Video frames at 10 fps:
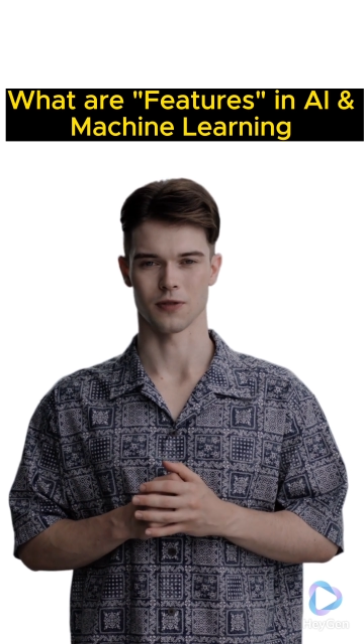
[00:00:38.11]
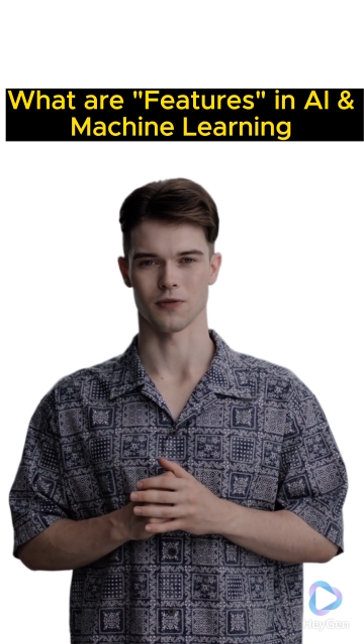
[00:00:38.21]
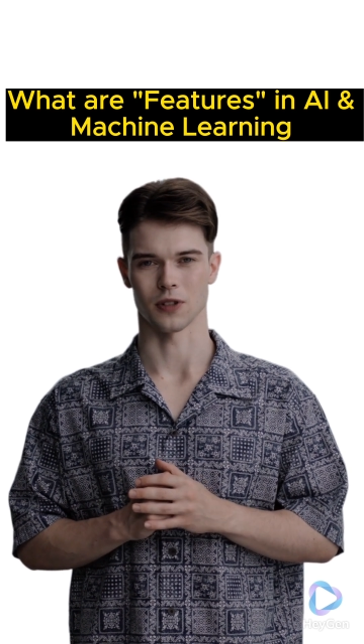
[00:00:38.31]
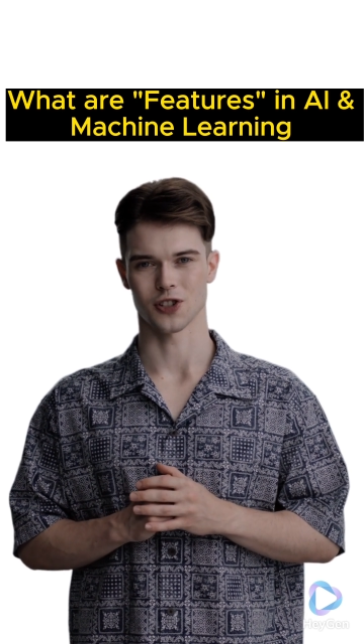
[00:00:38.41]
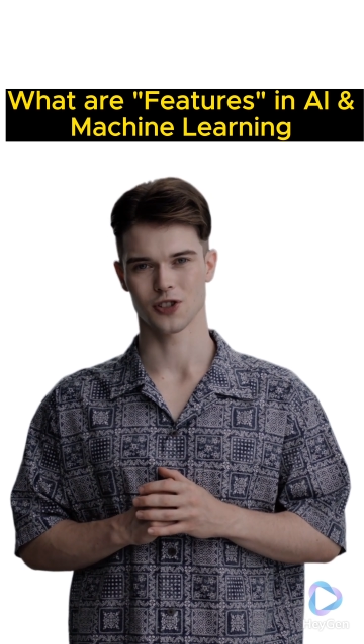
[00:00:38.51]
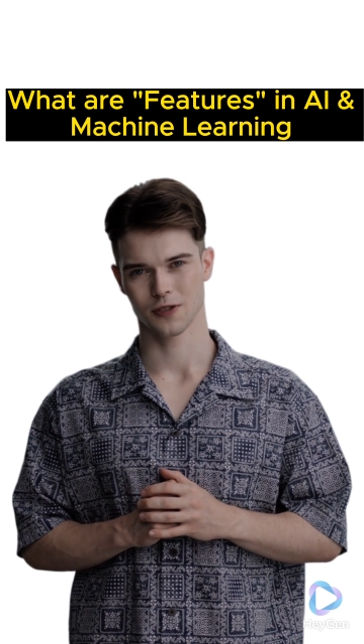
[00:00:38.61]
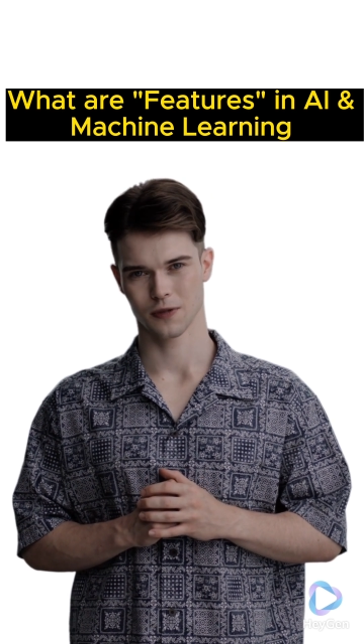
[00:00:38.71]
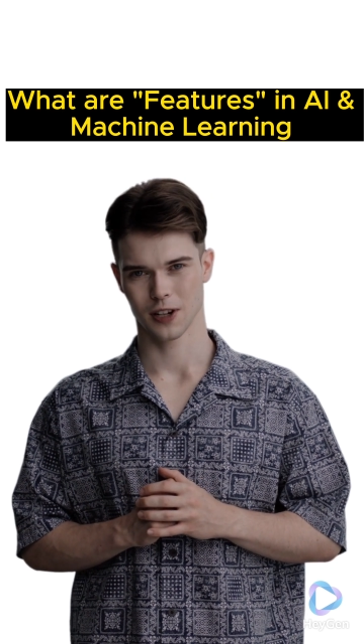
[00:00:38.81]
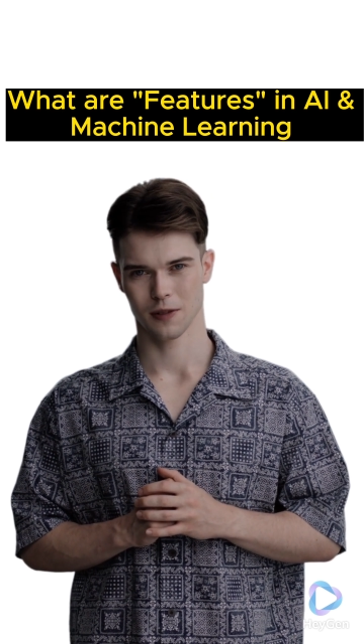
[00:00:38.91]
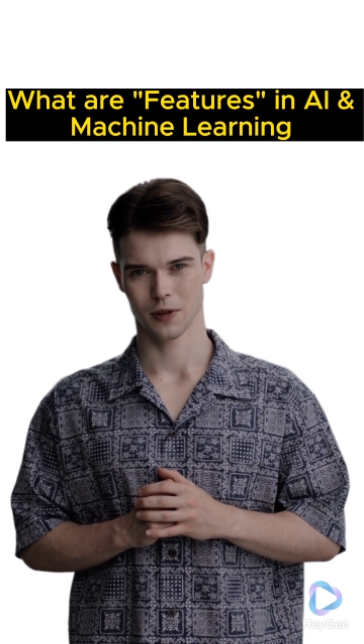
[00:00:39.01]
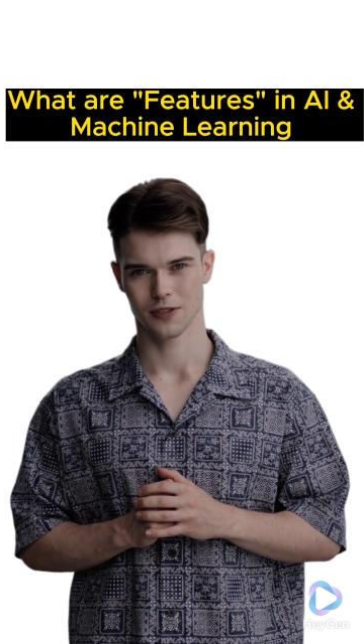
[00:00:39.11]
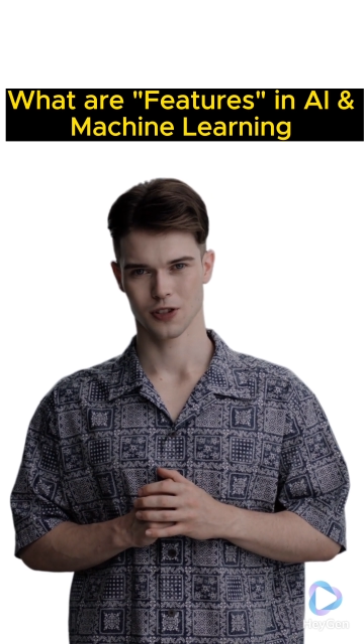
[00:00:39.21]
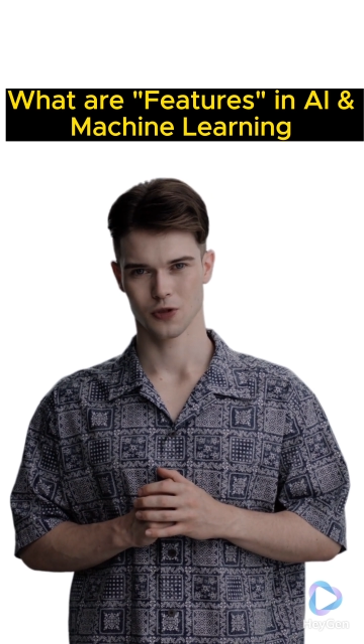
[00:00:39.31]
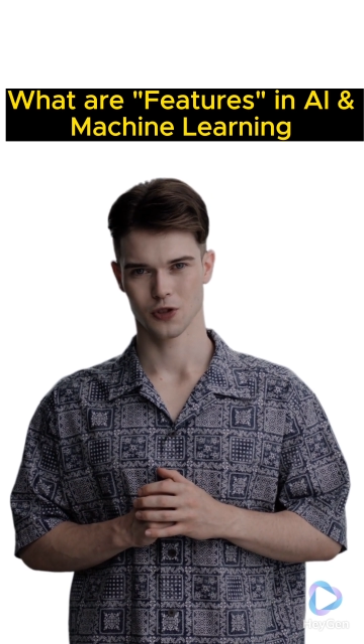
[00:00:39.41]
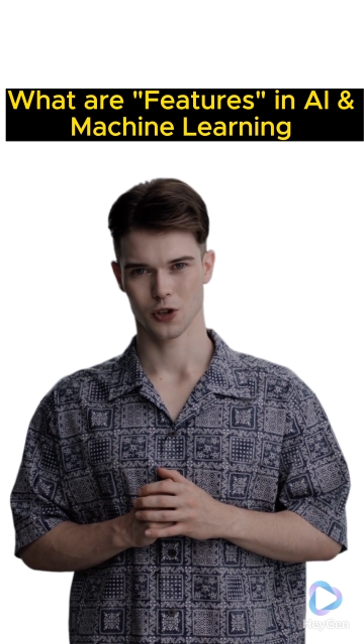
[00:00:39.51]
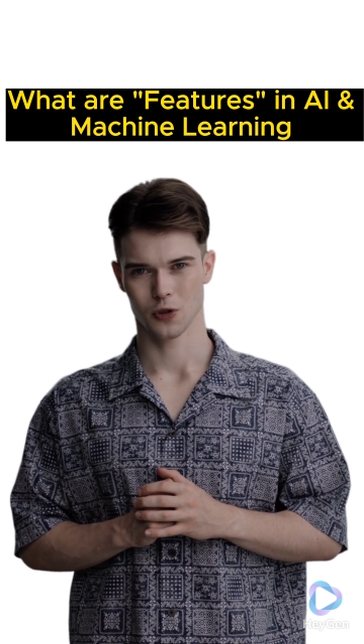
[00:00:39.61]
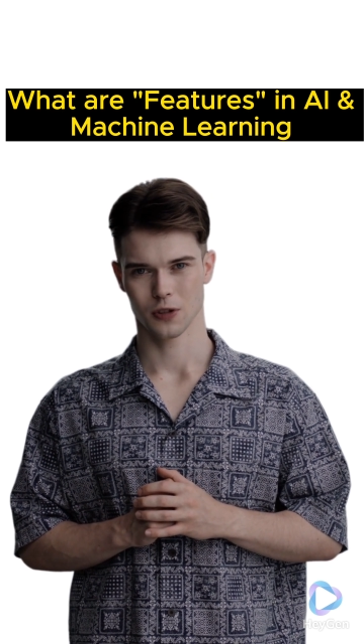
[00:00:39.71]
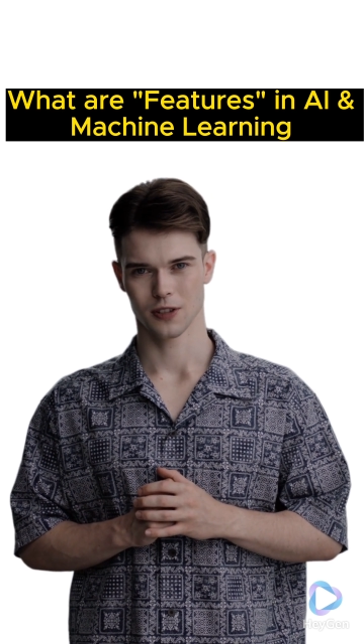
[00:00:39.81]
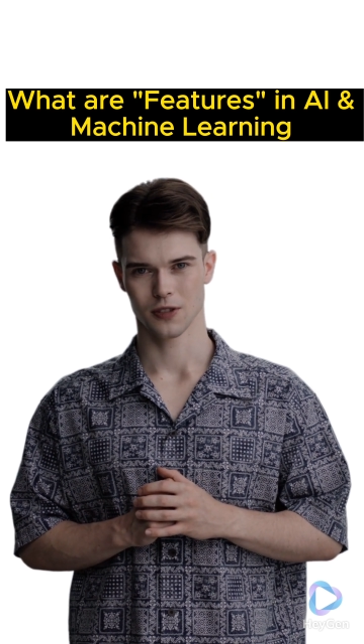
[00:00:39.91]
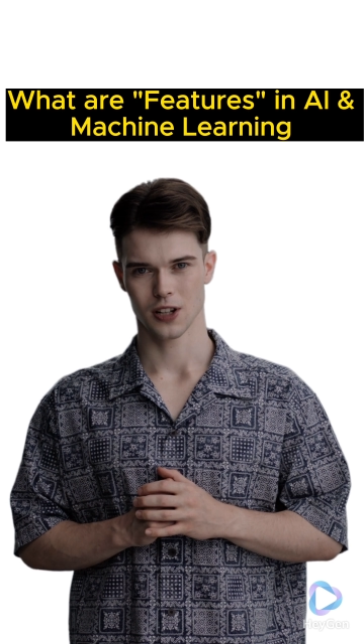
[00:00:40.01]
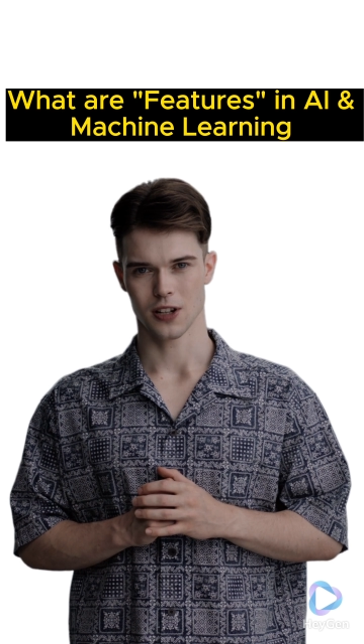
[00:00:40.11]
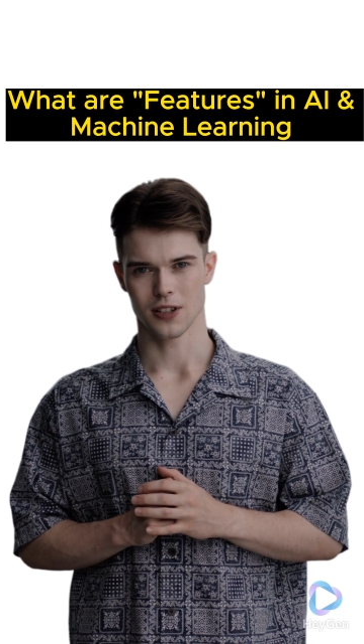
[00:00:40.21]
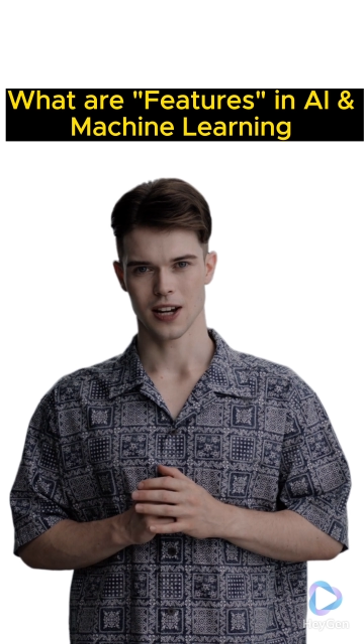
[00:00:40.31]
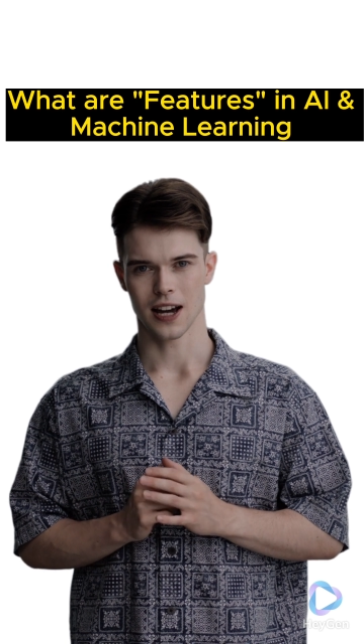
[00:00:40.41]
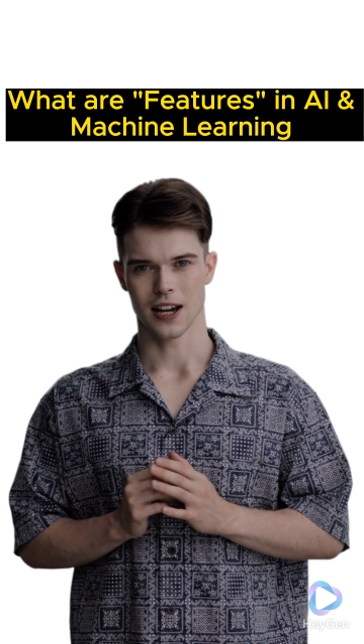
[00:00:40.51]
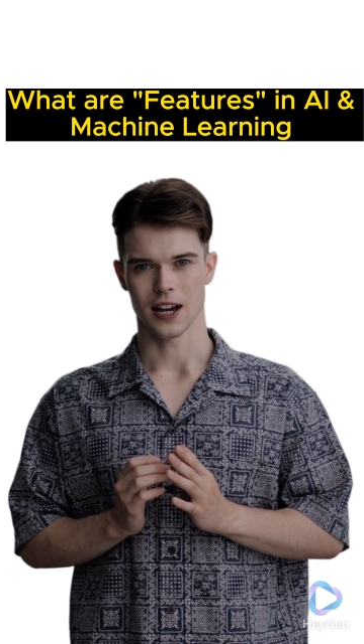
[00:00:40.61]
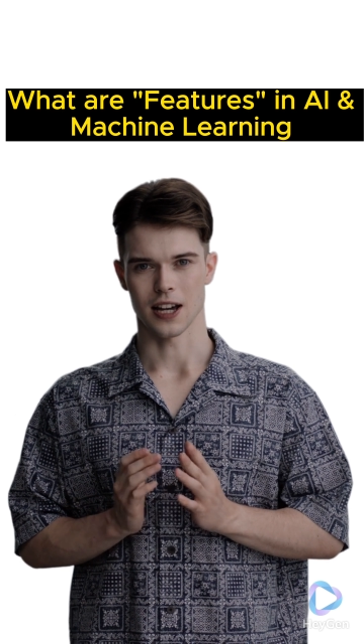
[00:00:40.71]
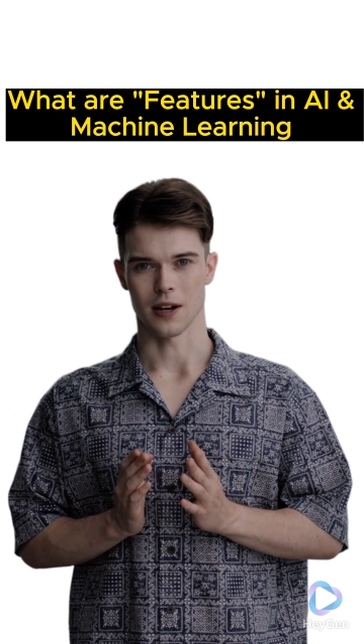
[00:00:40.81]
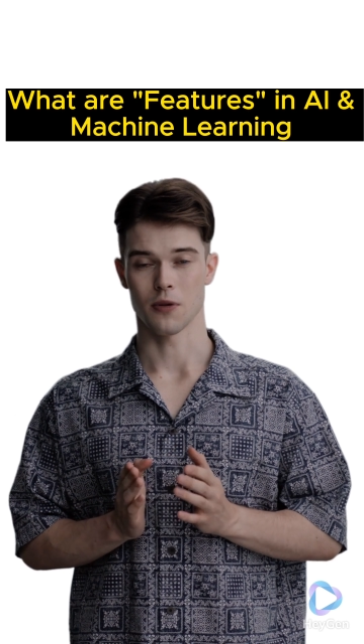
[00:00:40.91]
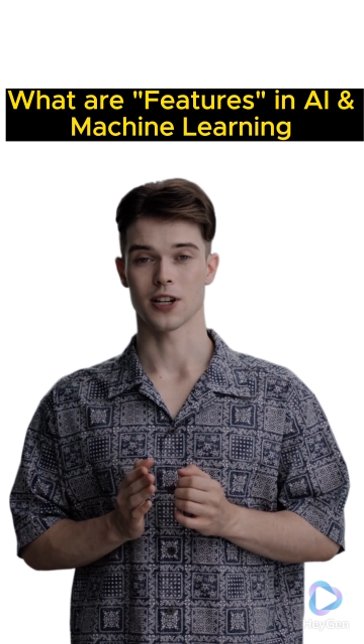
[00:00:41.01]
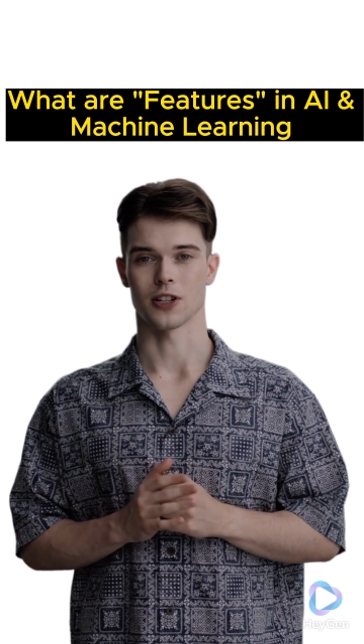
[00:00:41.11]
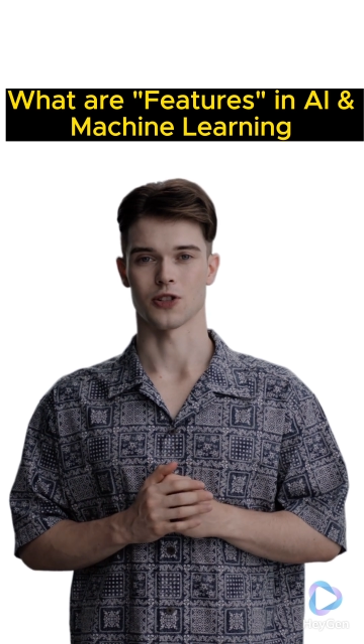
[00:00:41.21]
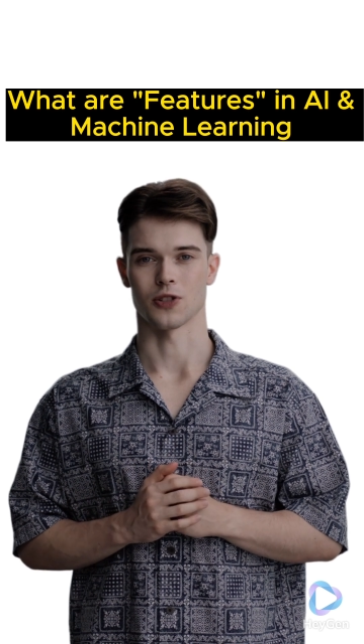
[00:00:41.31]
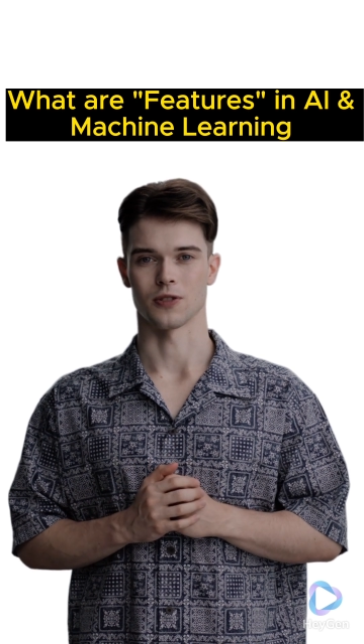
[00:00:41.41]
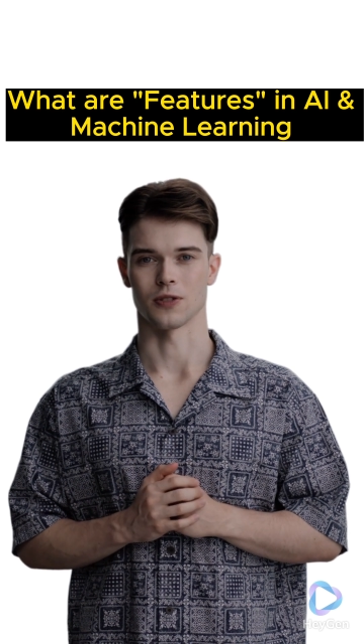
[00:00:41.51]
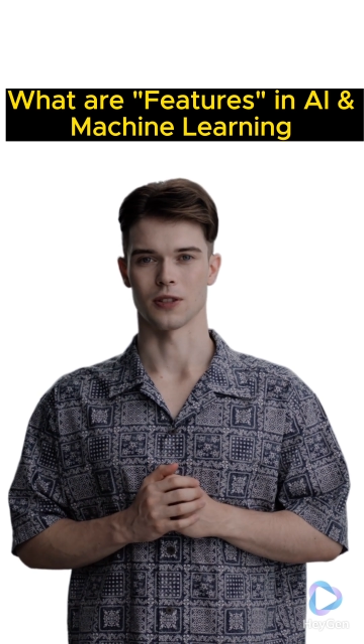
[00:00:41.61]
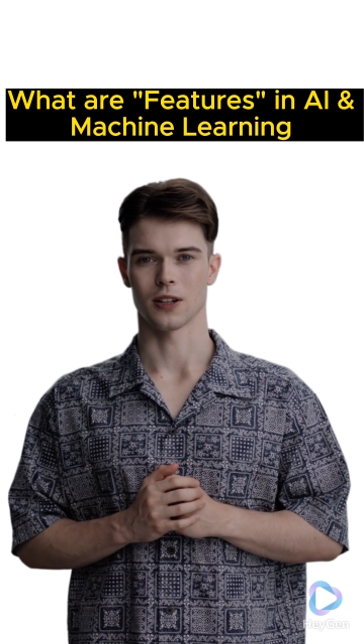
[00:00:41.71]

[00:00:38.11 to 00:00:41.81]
Features play a pivotal role in various AI applications.